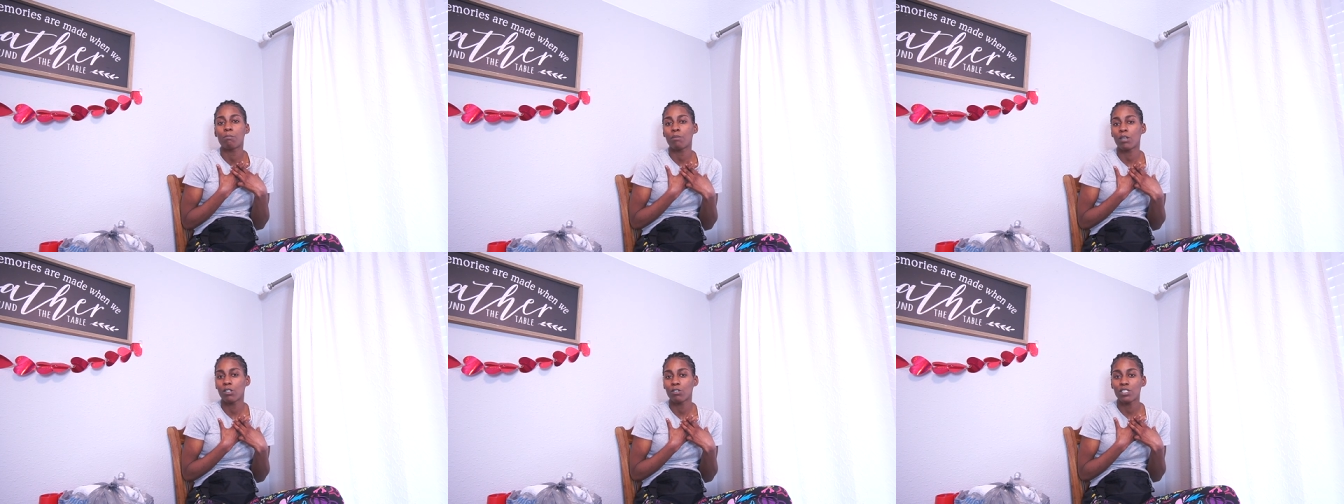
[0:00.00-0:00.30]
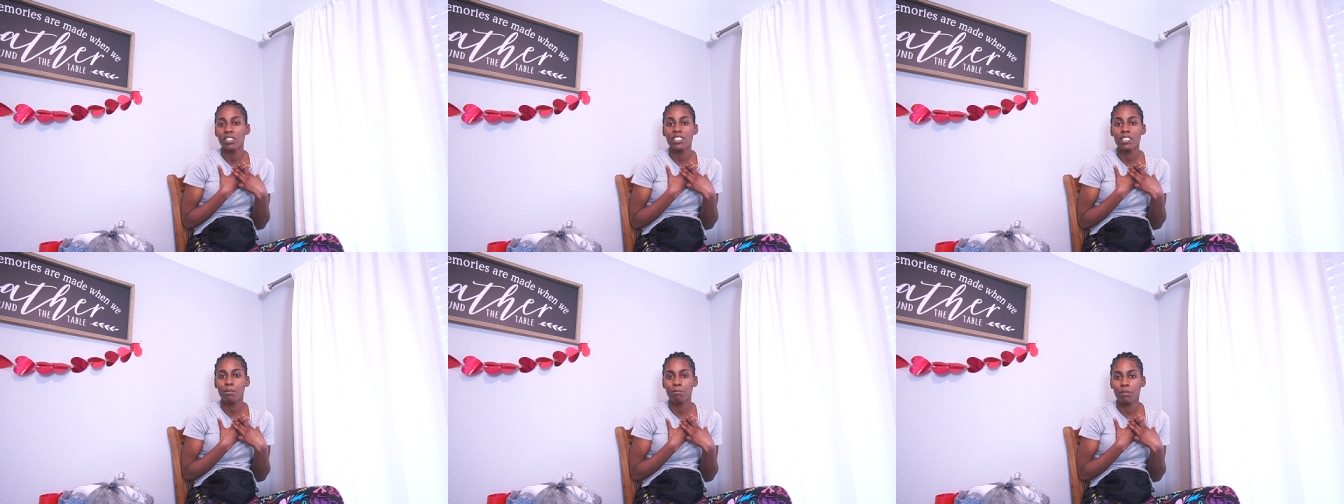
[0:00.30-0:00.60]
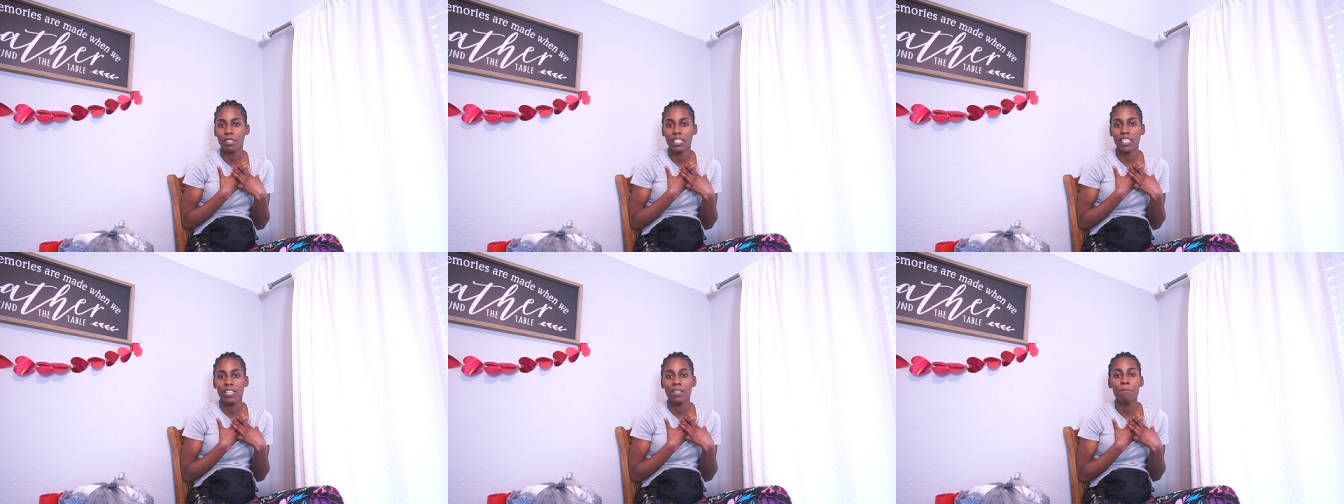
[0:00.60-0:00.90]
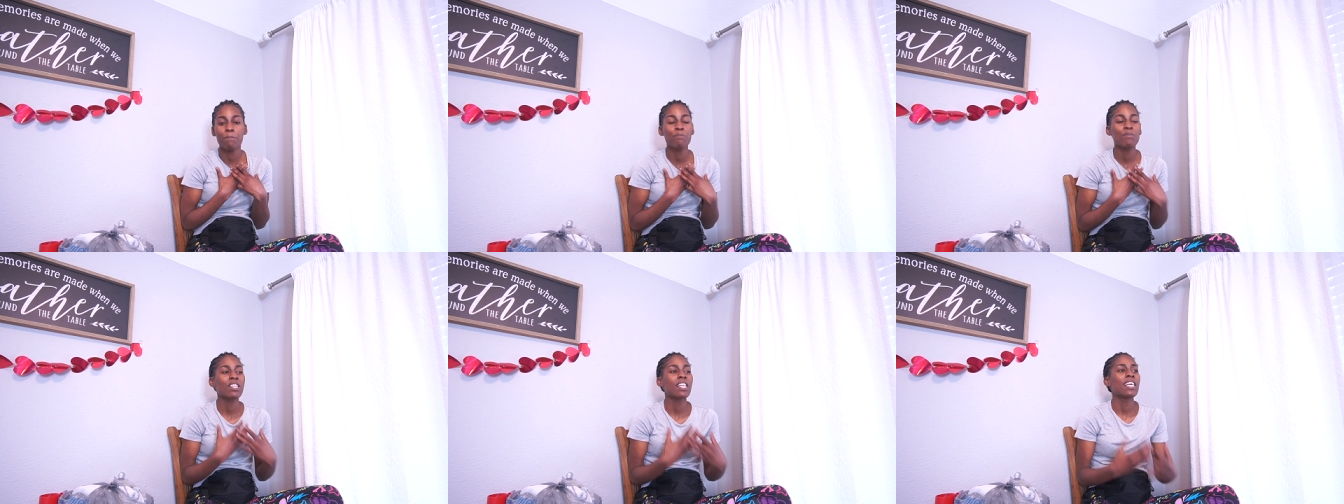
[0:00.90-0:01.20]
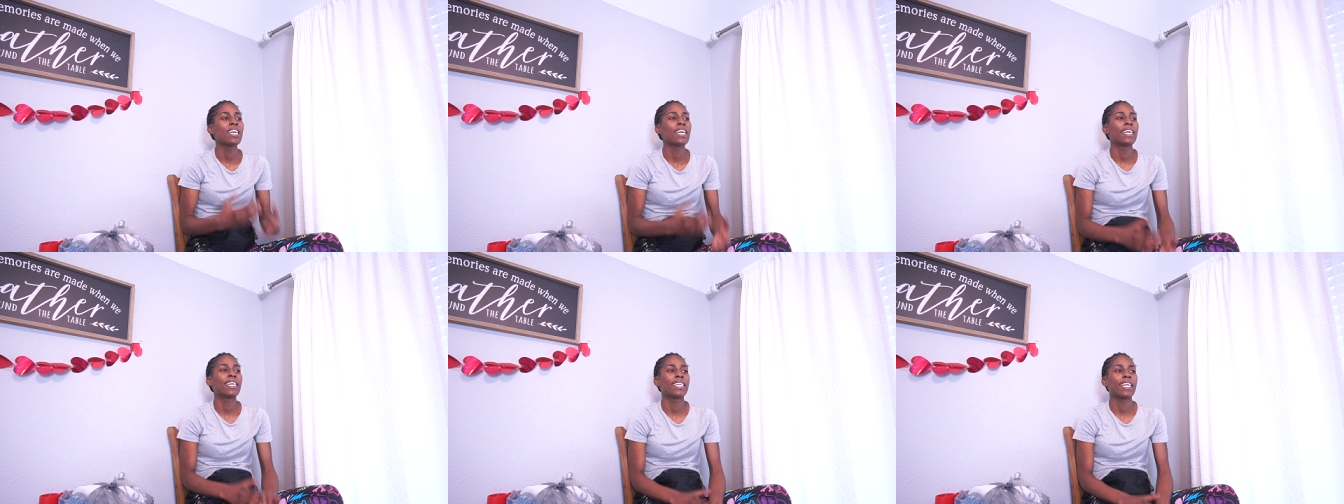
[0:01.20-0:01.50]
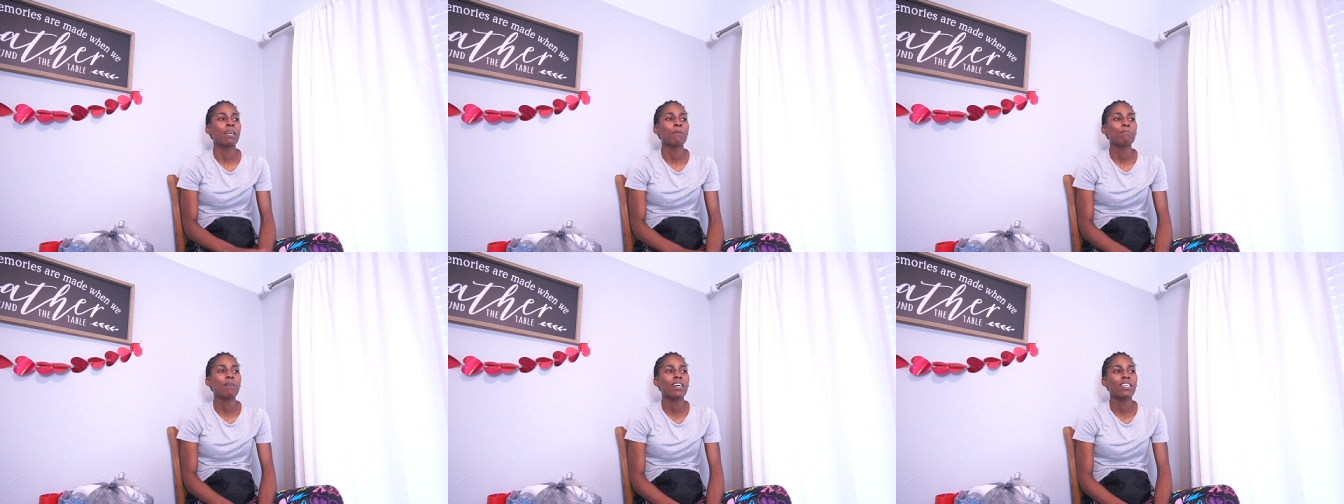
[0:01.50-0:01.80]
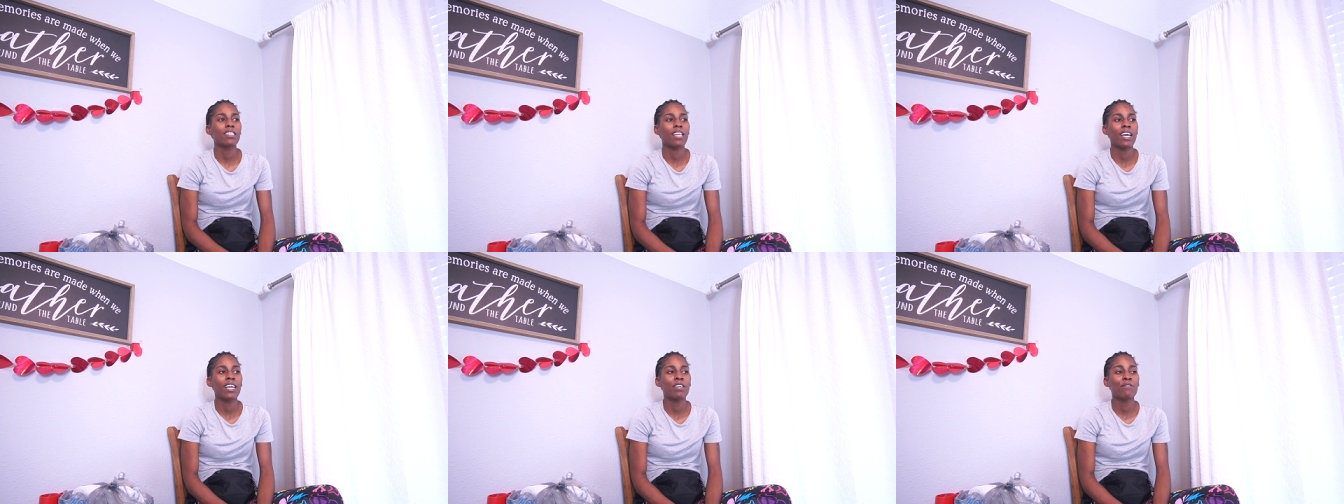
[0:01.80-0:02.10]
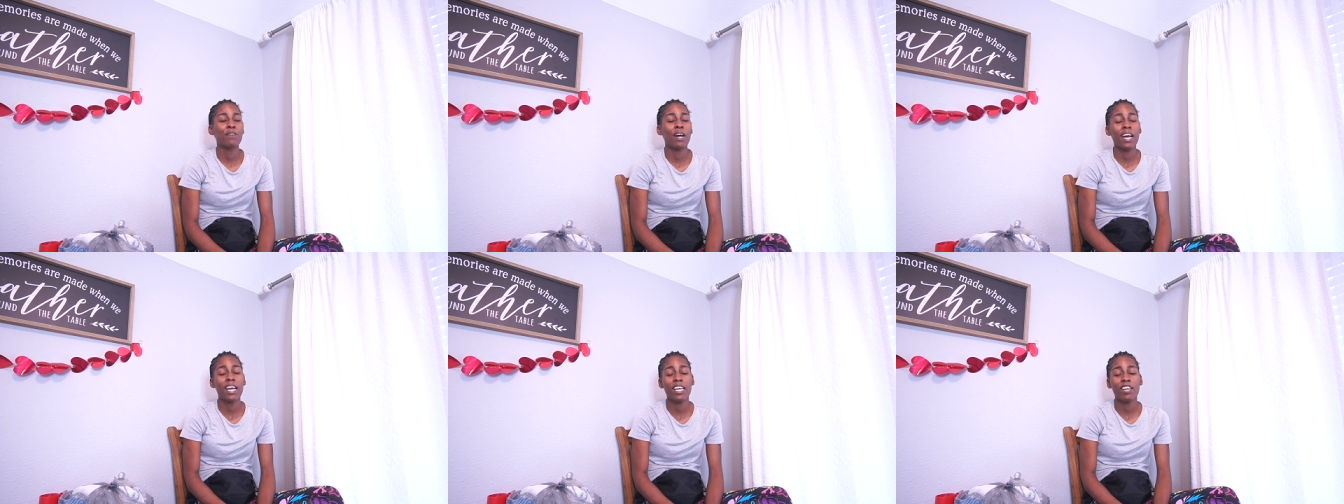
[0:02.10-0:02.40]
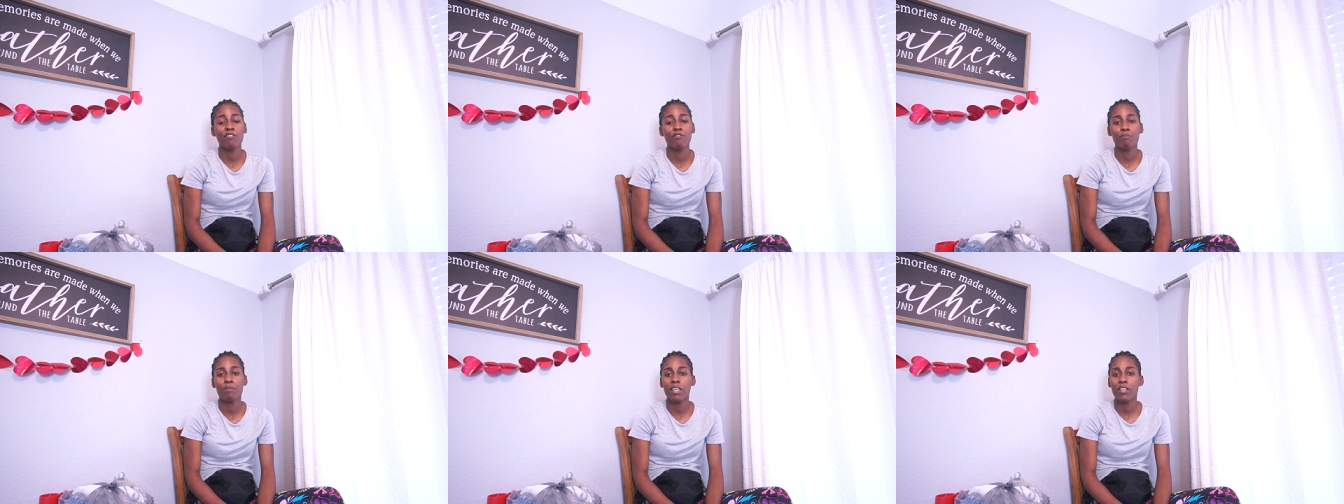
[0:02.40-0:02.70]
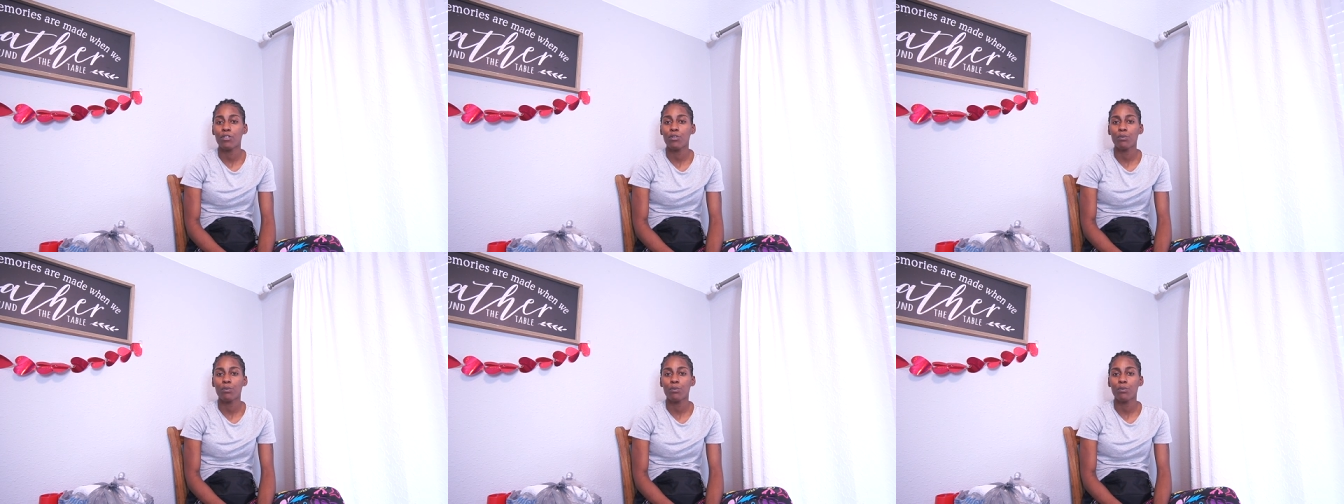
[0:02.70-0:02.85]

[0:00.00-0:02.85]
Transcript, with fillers: most to me. And in my life, I have been